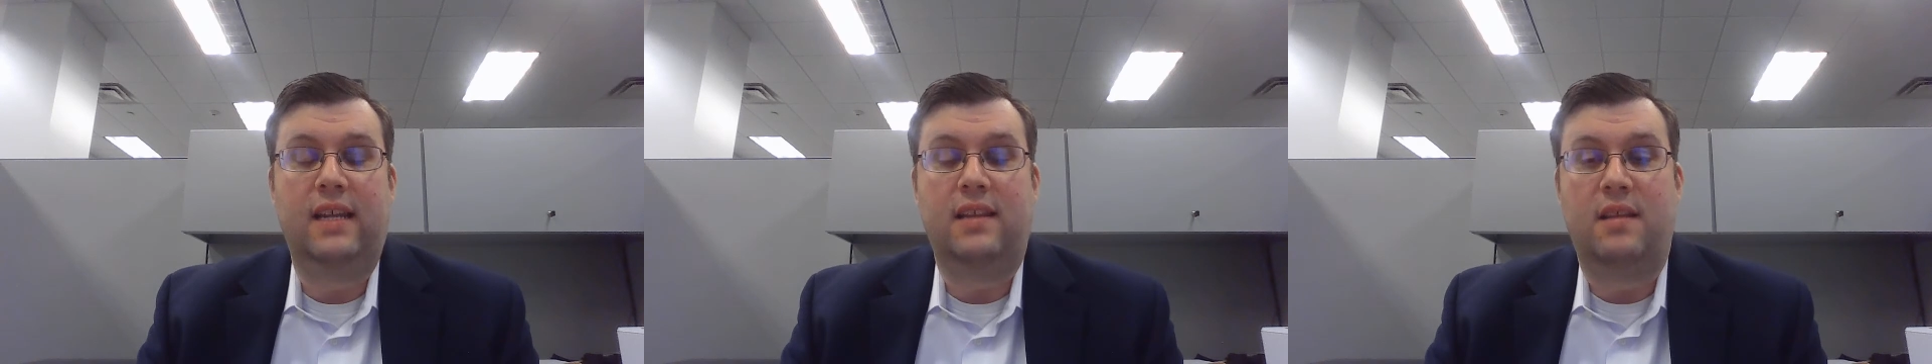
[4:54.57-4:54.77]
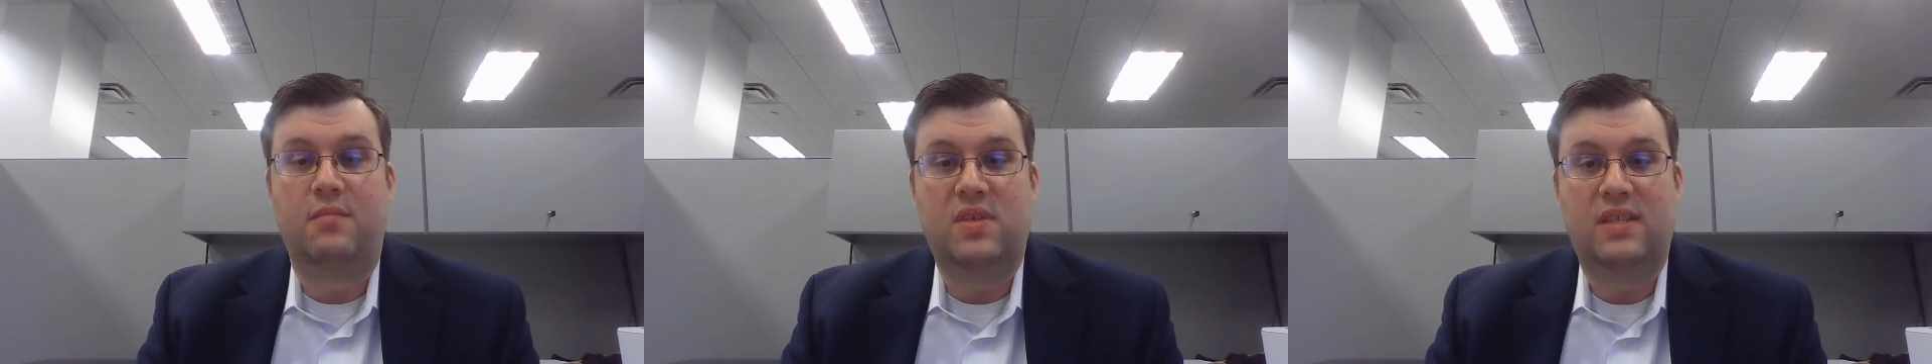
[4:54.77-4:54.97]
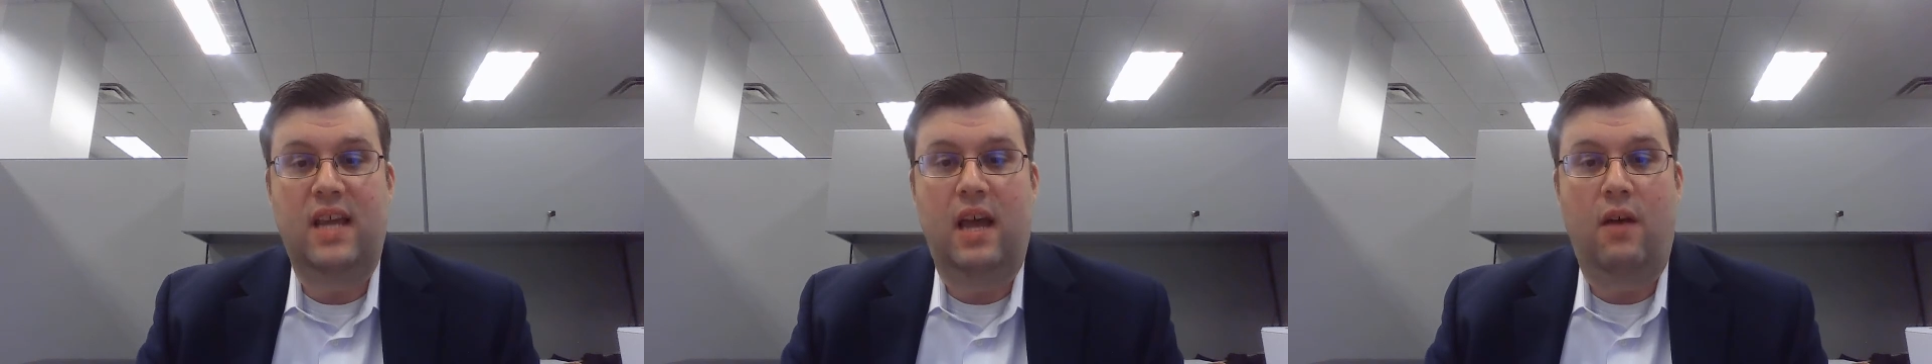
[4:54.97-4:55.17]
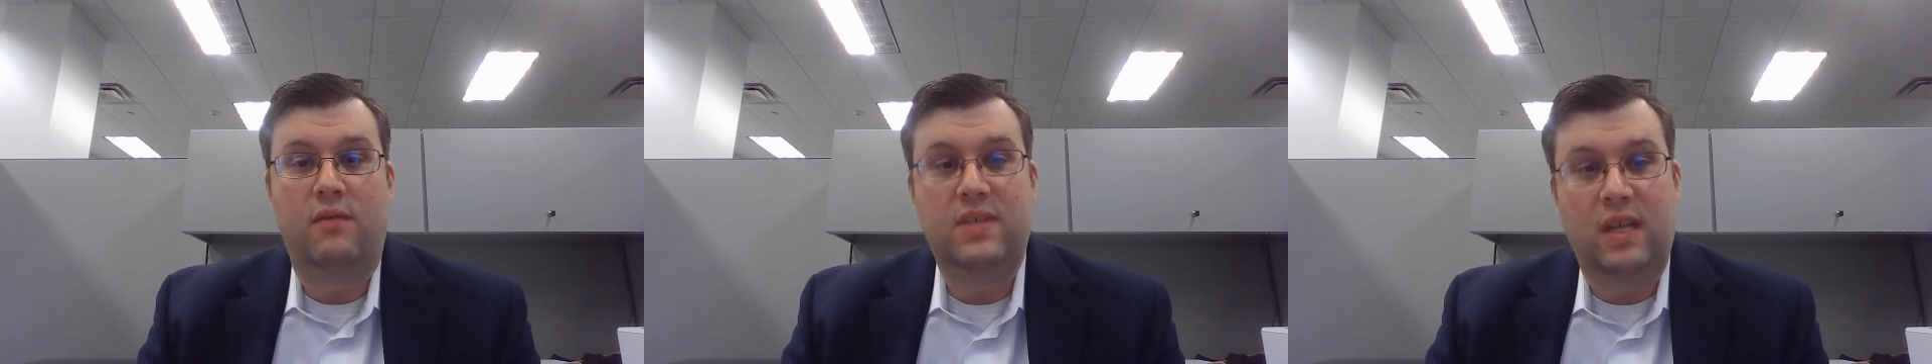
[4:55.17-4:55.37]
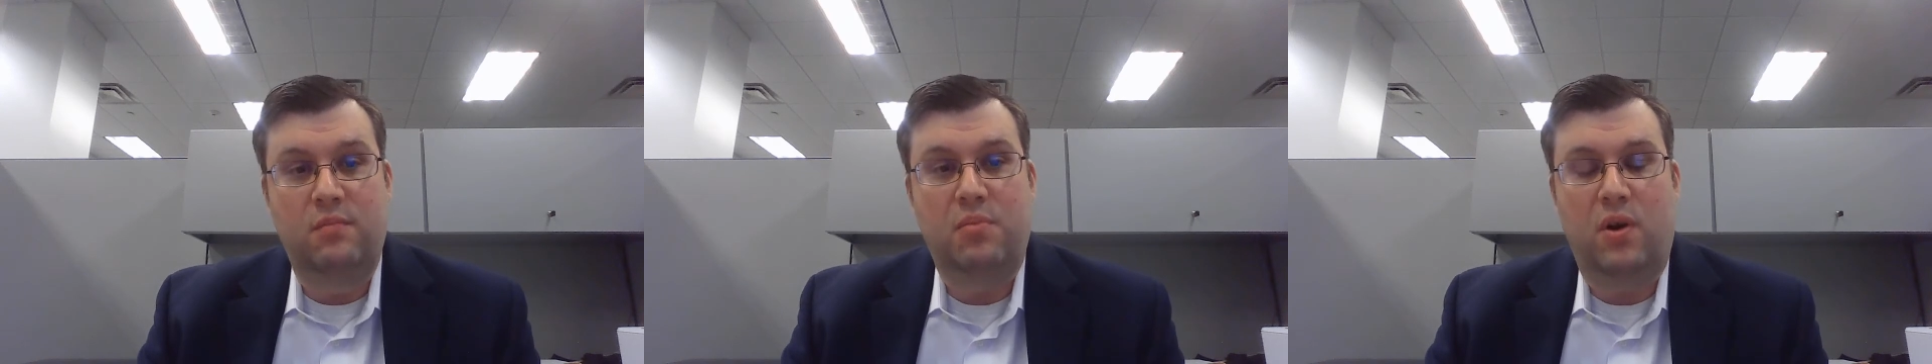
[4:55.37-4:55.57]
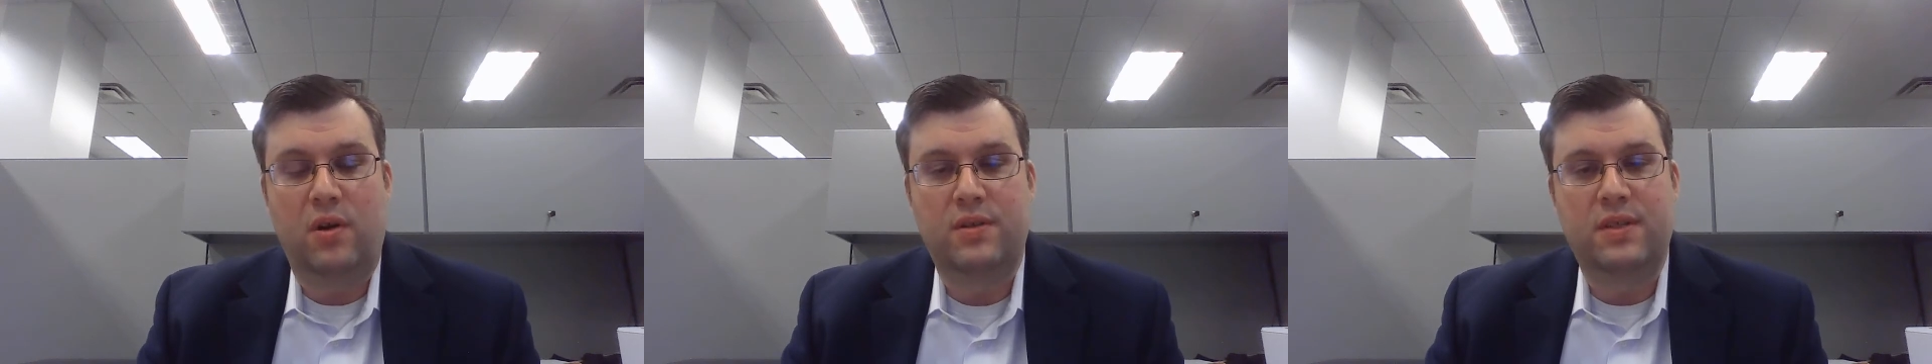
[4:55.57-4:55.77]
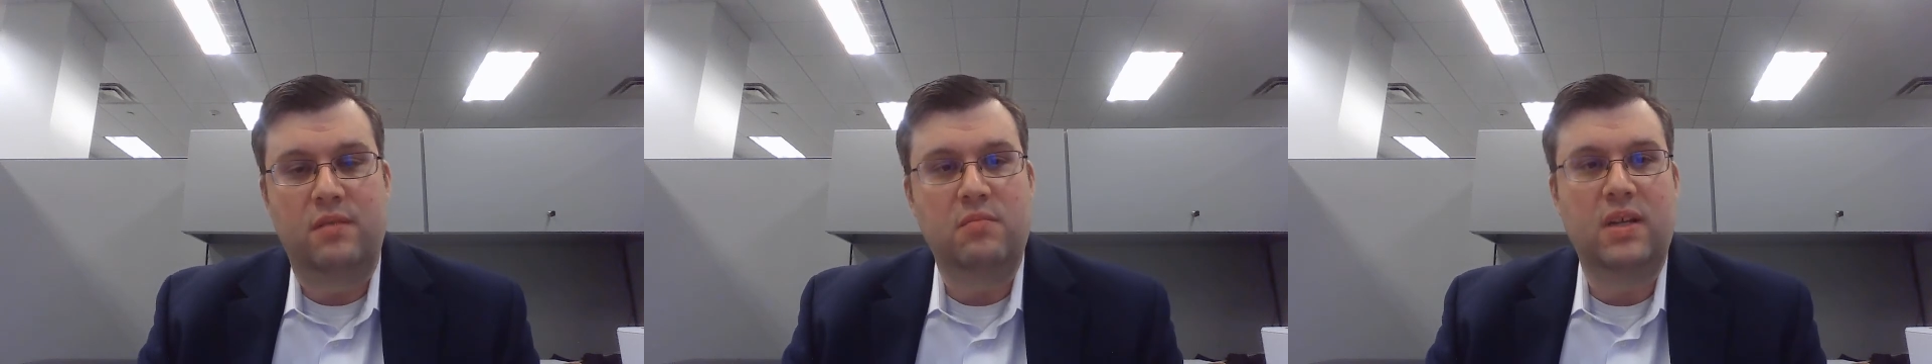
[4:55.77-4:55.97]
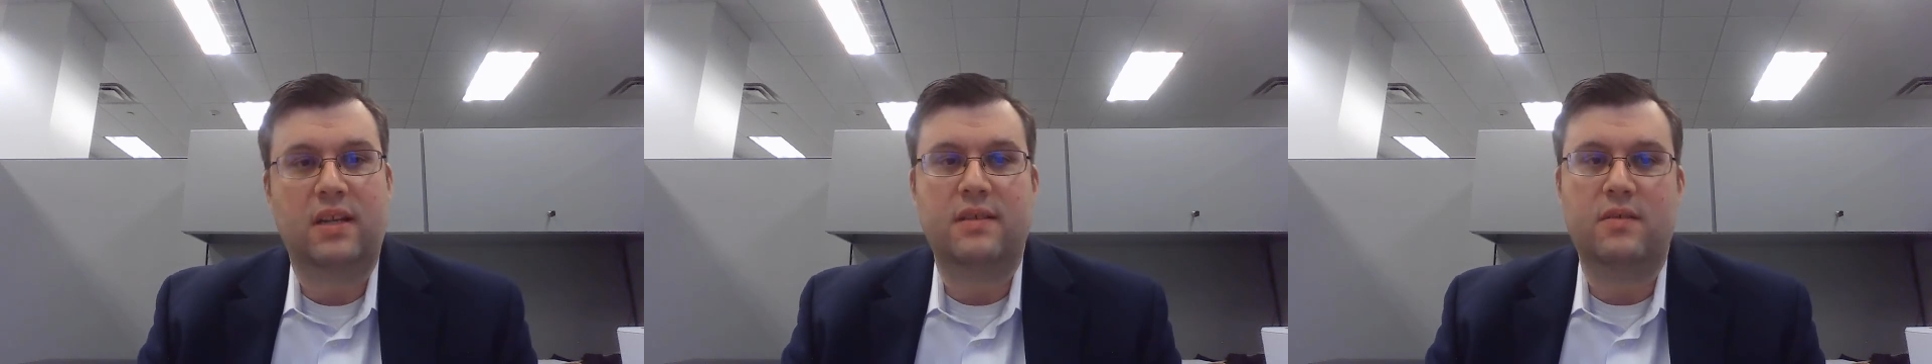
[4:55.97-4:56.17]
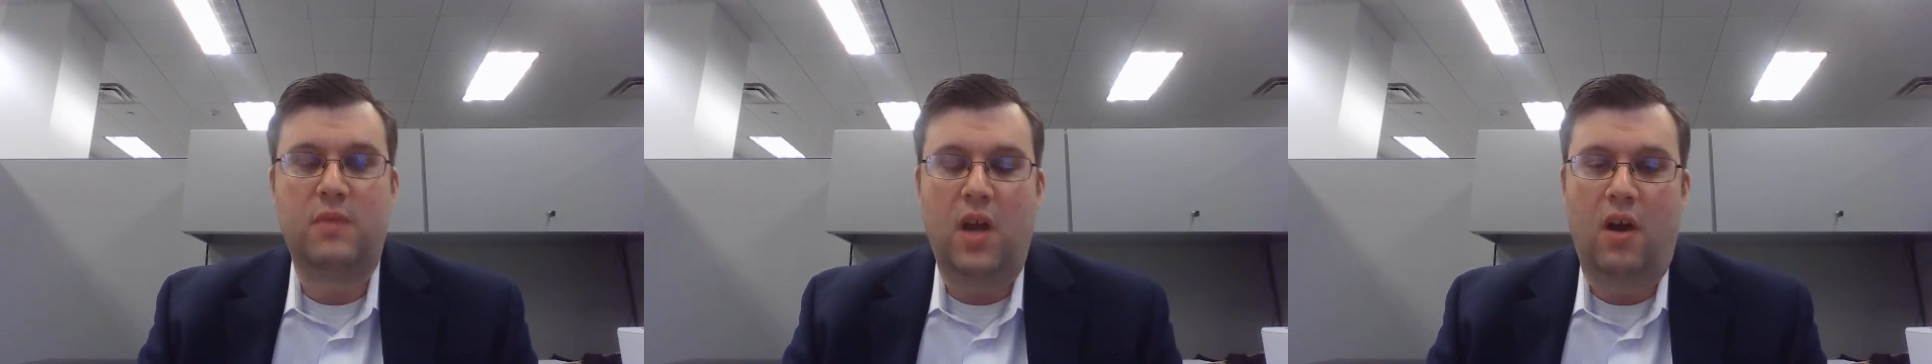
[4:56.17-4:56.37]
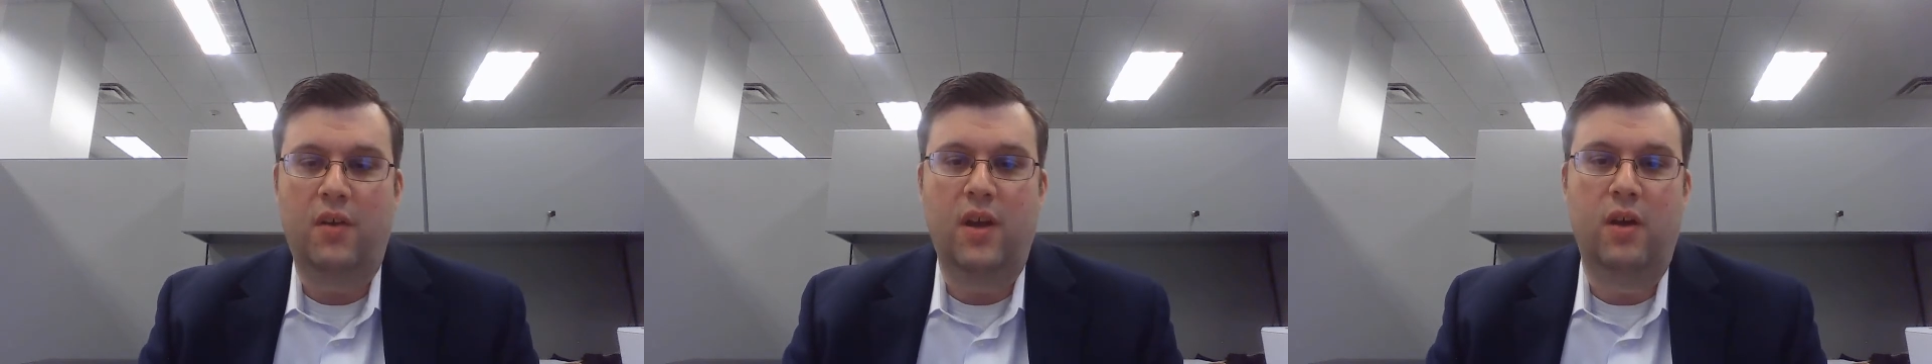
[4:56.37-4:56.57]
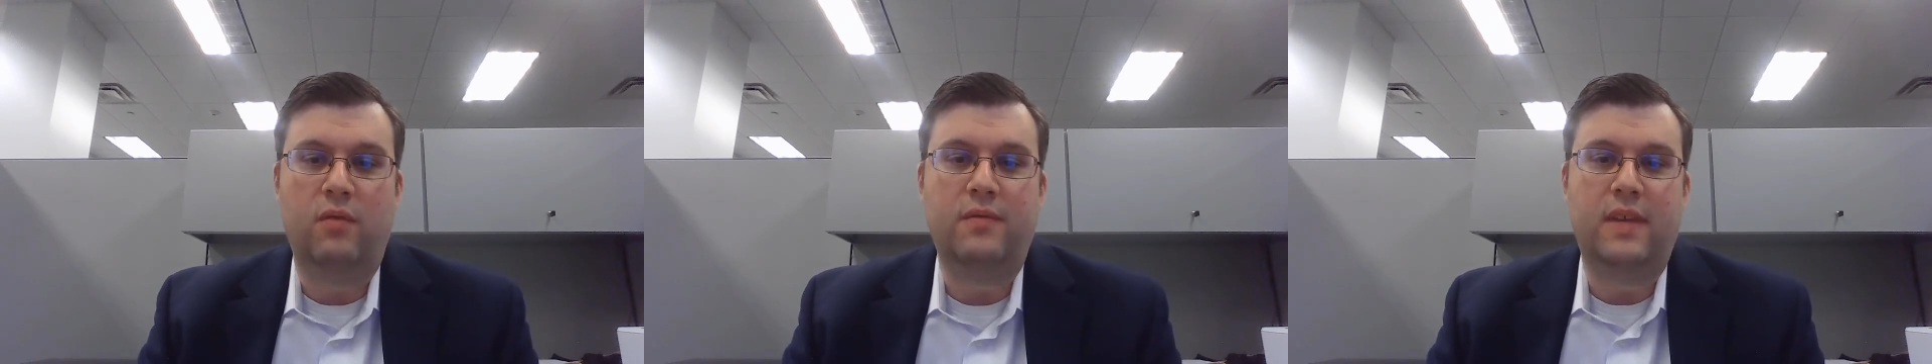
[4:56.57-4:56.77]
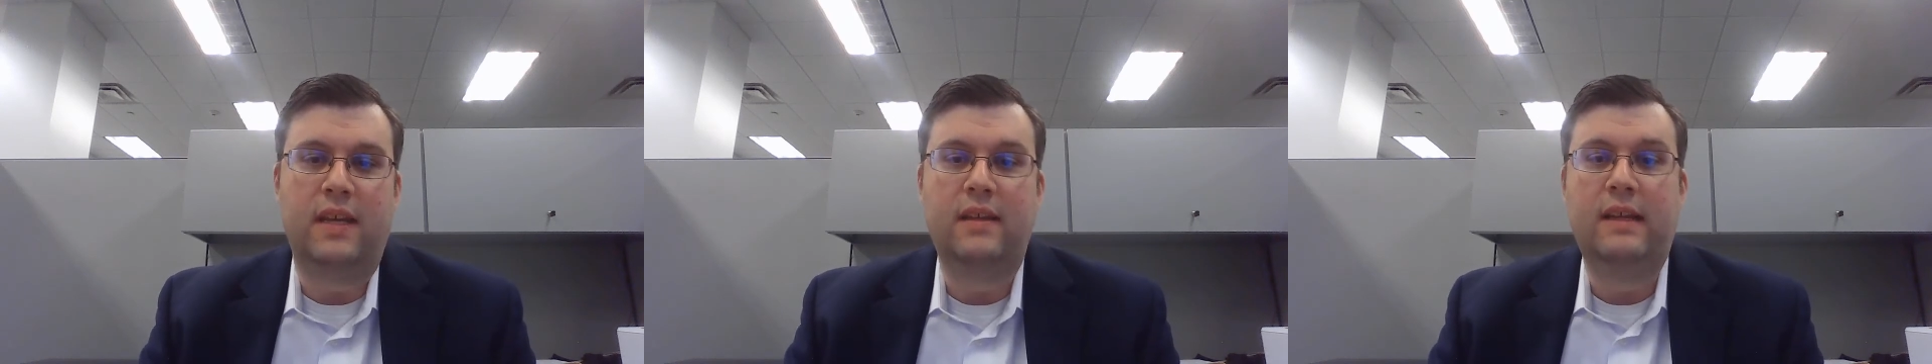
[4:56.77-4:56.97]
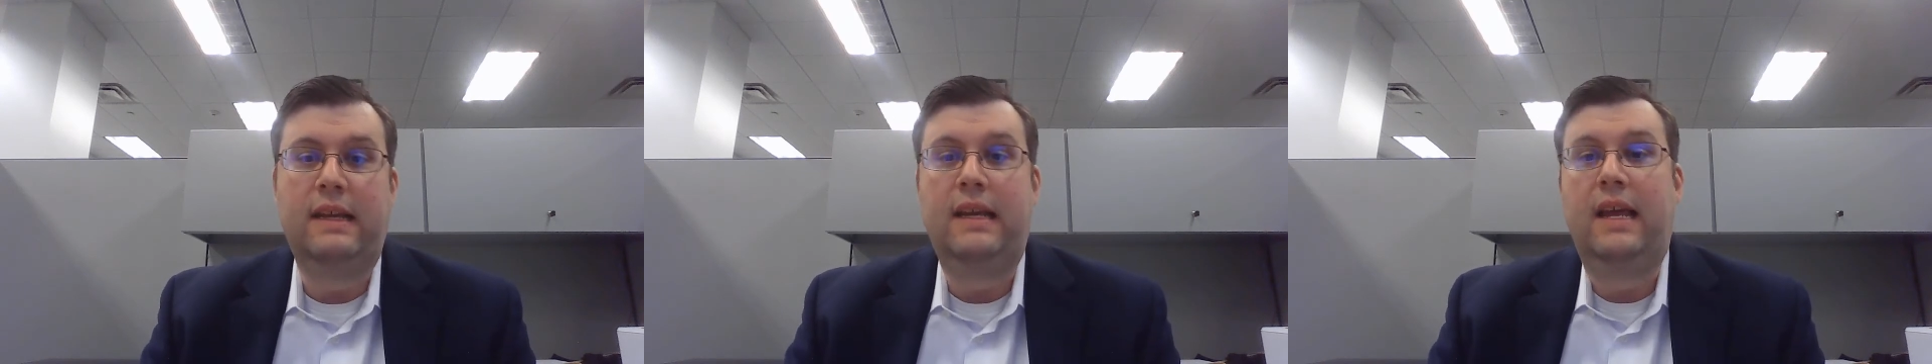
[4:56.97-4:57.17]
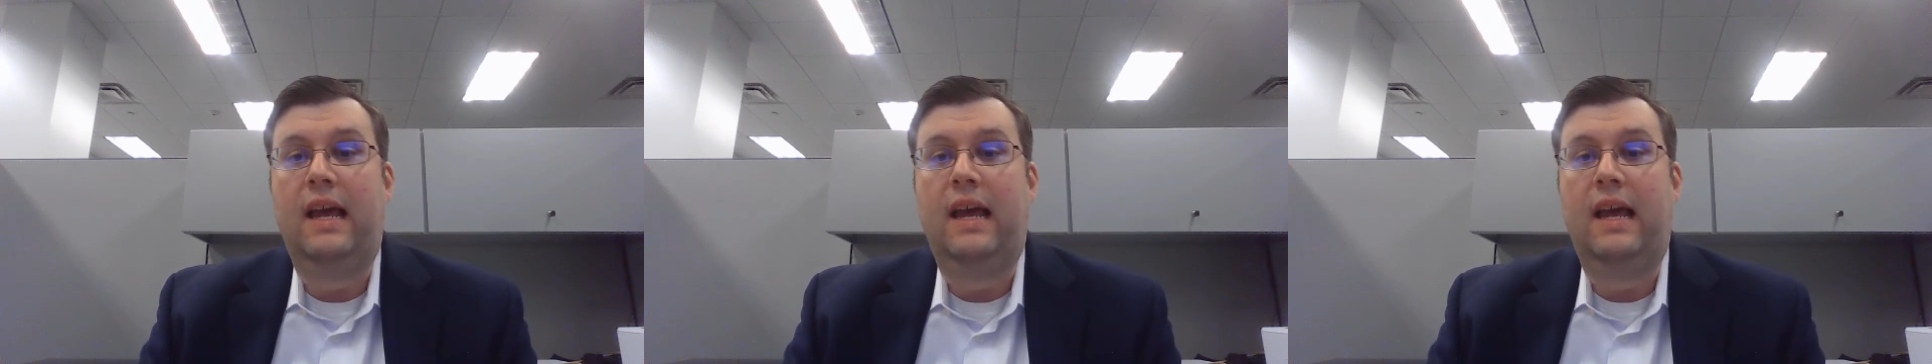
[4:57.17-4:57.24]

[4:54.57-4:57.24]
it themselves in person, because we all know that